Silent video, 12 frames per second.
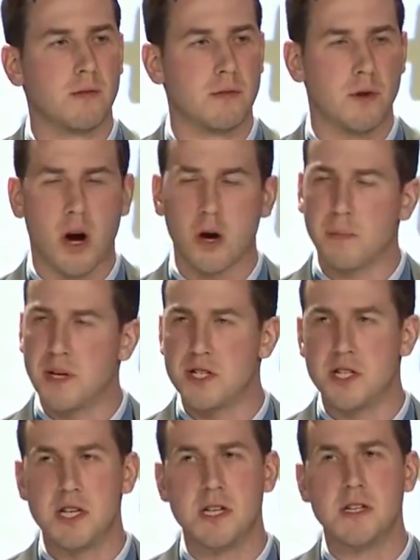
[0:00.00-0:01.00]
The
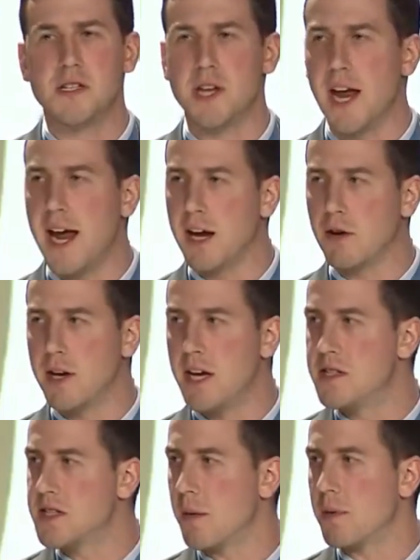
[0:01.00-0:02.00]
RPGs and hand
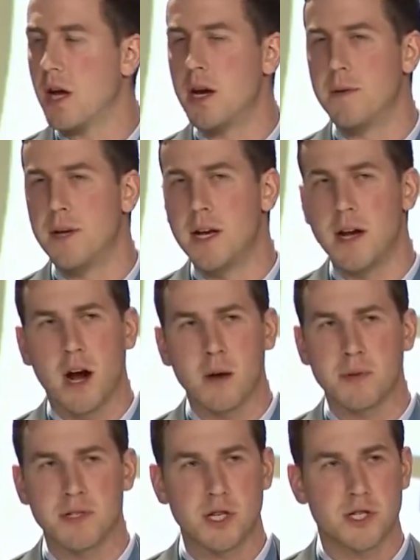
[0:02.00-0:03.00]
grenades kept coming in at
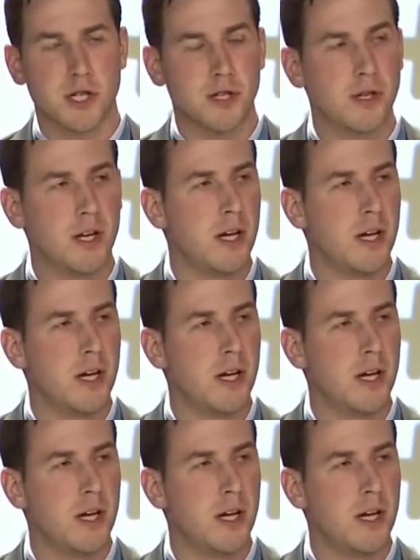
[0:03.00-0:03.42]
our position.